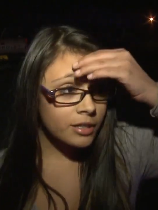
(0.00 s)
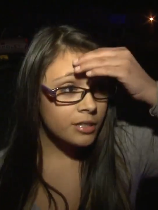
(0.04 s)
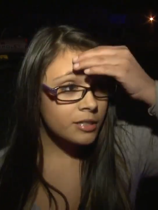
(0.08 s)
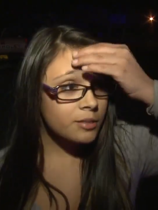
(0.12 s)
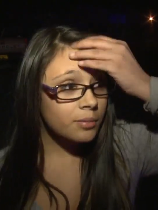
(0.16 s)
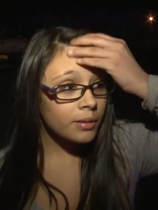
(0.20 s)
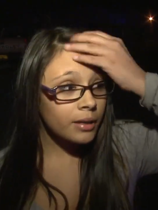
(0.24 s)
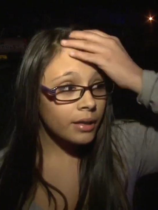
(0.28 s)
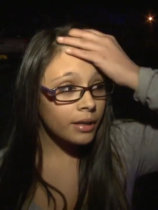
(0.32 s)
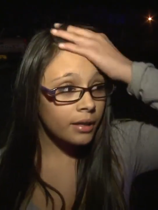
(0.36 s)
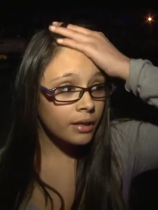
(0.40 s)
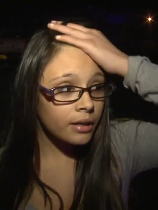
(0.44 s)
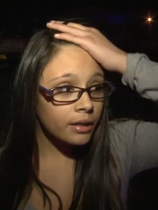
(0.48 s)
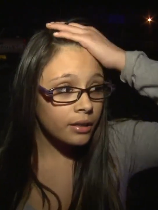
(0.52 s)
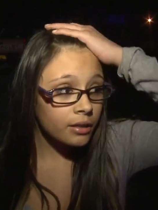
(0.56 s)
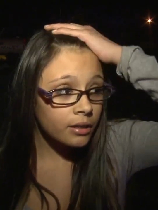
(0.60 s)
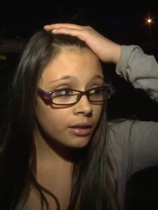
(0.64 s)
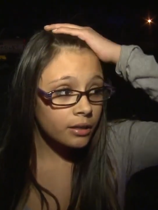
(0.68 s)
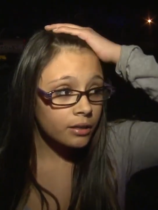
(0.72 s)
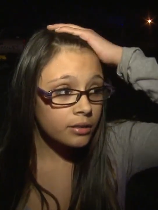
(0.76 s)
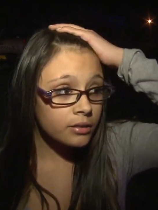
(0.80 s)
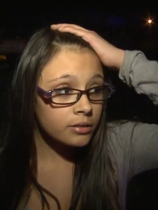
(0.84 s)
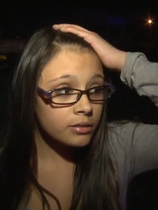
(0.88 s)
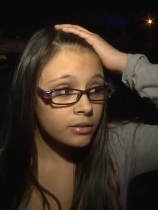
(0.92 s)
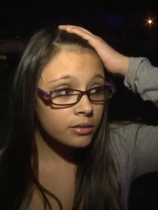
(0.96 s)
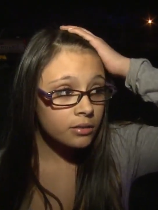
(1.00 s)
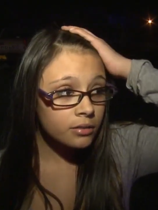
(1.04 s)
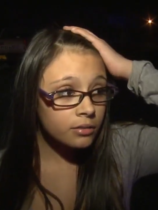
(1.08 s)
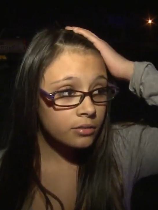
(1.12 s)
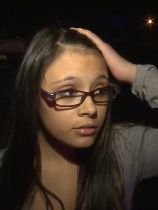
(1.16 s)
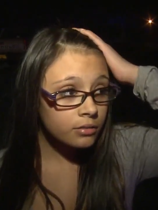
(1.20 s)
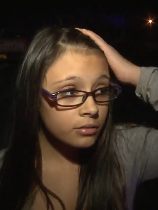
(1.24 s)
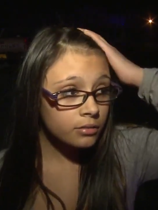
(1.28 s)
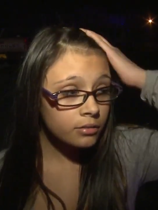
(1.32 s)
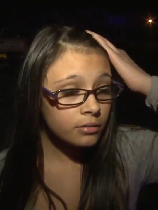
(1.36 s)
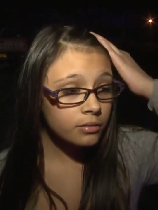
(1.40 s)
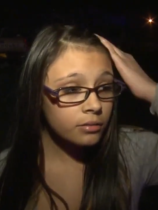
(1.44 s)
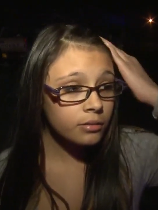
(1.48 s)
explain it because
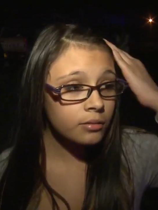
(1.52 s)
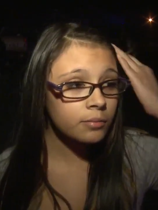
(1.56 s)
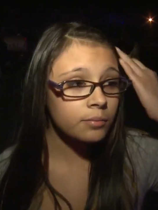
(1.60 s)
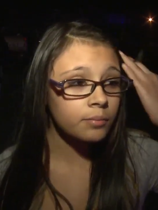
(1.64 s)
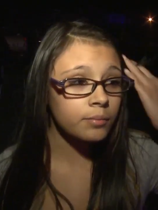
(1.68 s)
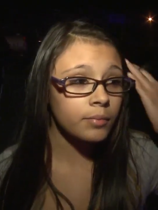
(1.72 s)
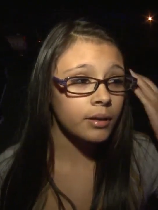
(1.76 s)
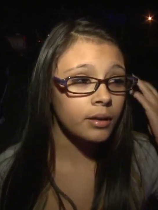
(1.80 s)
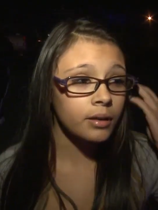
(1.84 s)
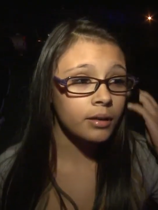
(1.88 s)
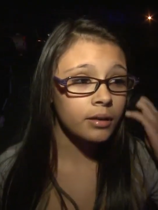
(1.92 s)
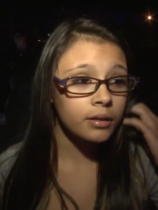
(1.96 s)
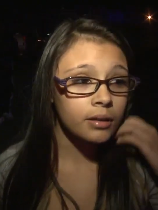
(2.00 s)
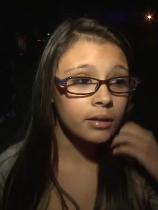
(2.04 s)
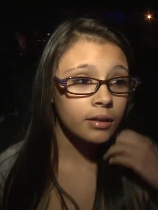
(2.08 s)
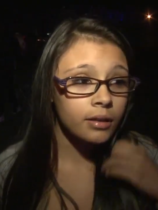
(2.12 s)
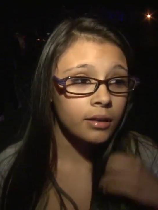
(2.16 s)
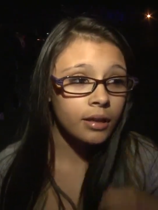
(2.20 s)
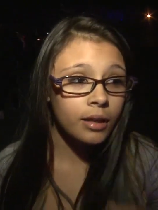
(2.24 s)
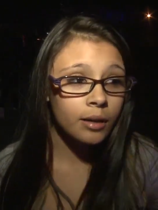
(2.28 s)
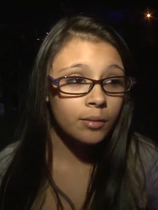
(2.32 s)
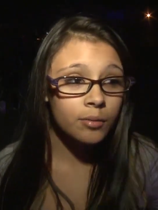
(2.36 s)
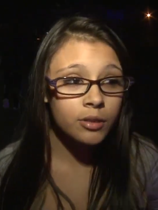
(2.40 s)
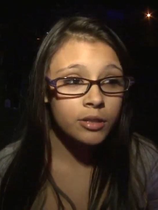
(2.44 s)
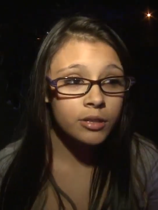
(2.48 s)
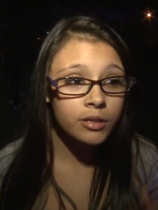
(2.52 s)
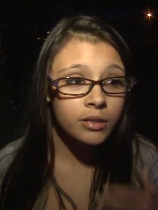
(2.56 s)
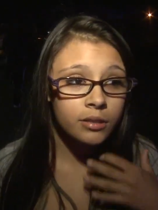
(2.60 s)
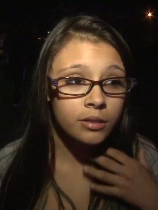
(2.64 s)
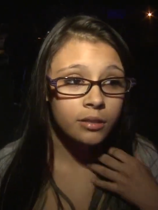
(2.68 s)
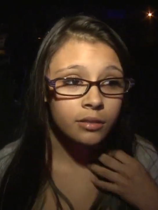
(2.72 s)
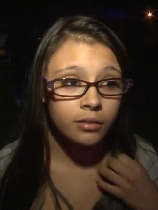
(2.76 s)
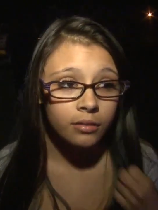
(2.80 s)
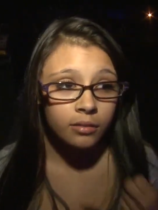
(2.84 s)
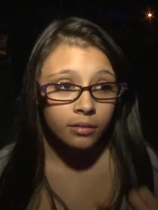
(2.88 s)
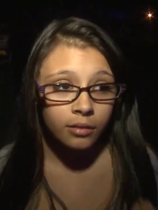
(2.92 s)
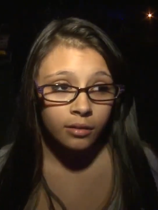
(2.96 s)
I'm just